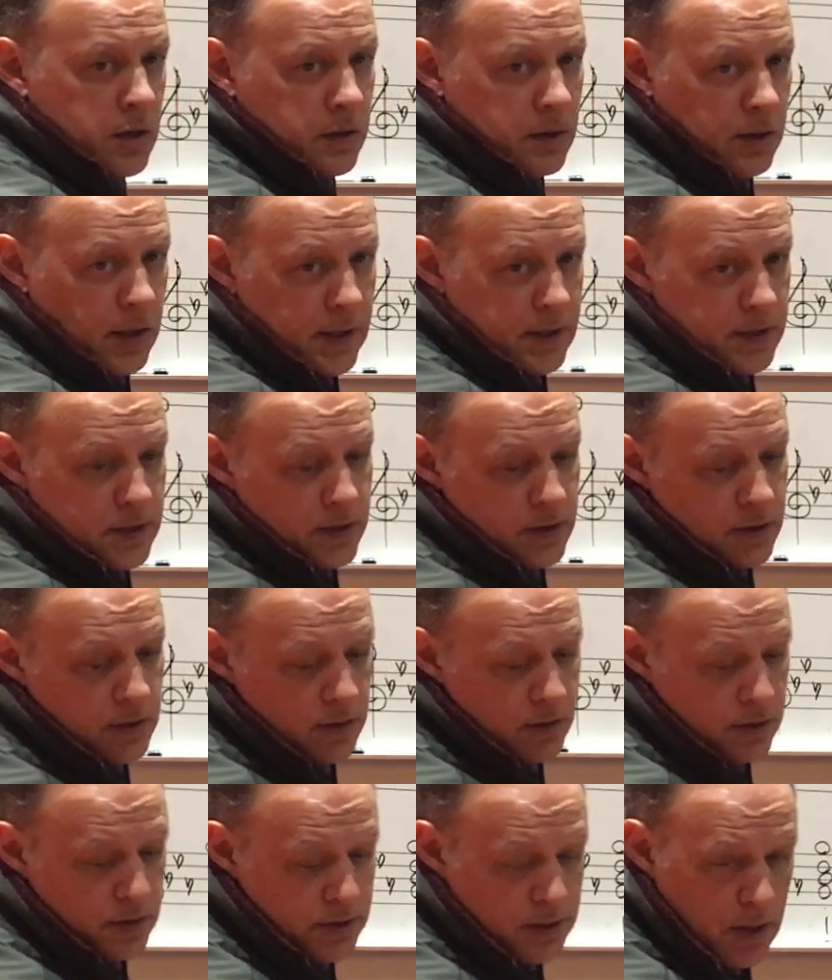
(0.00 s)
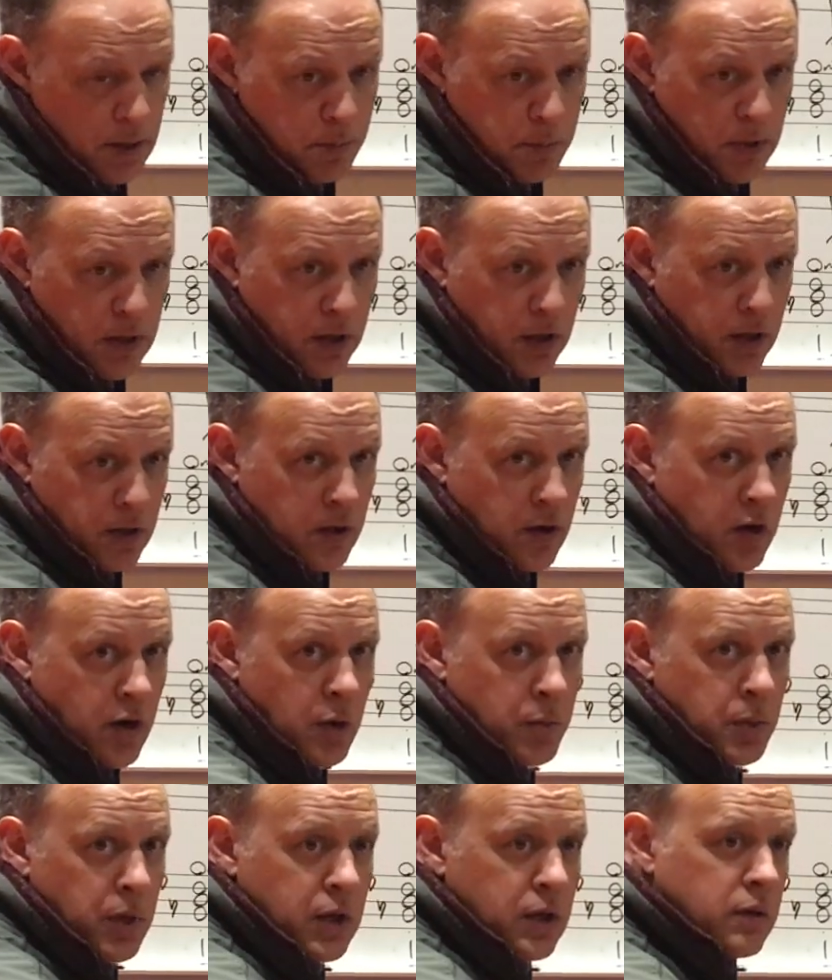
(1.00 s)
That's submediant
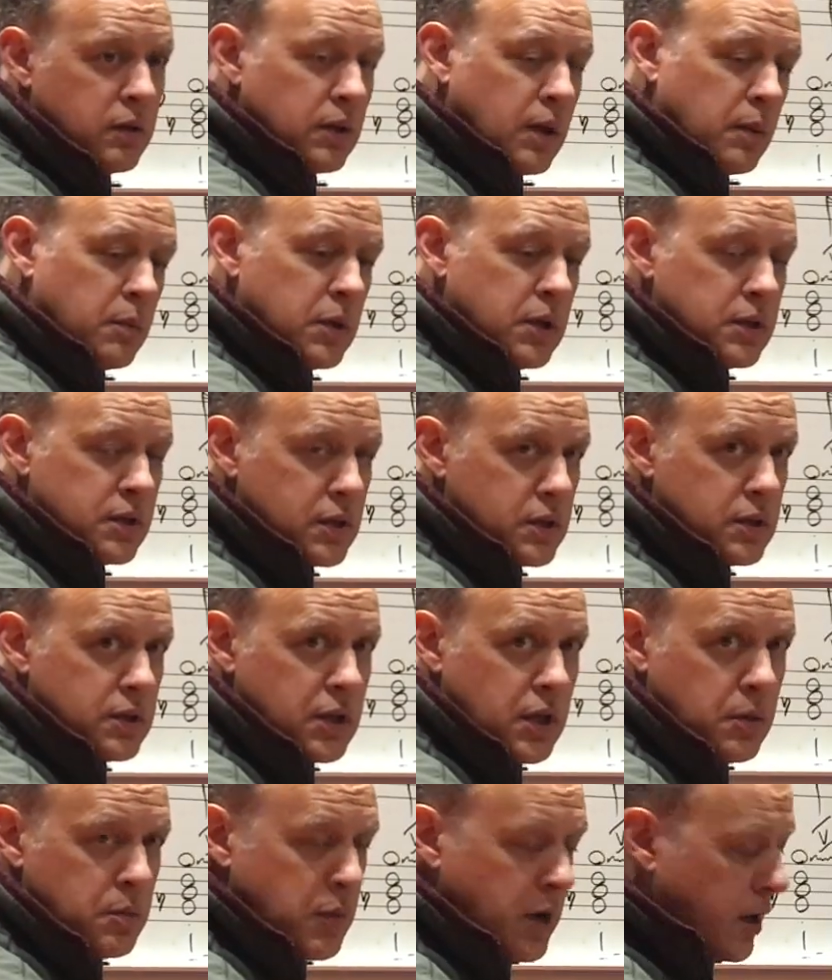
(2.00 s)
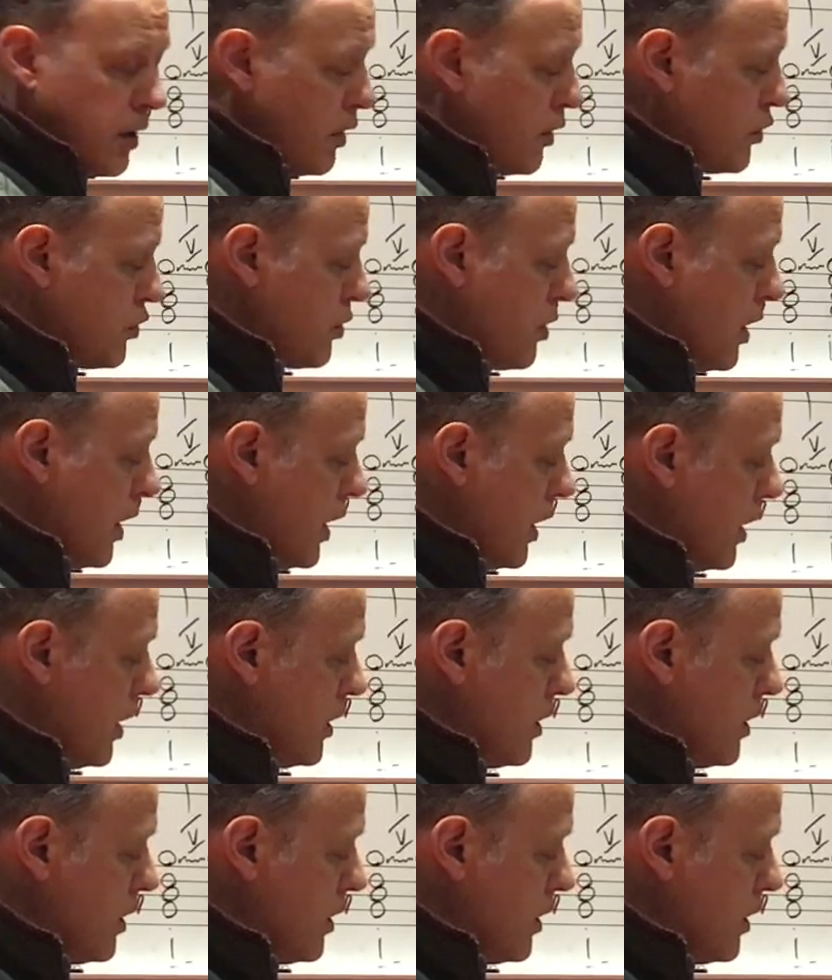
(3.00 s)
harmony. That means a D minor triad.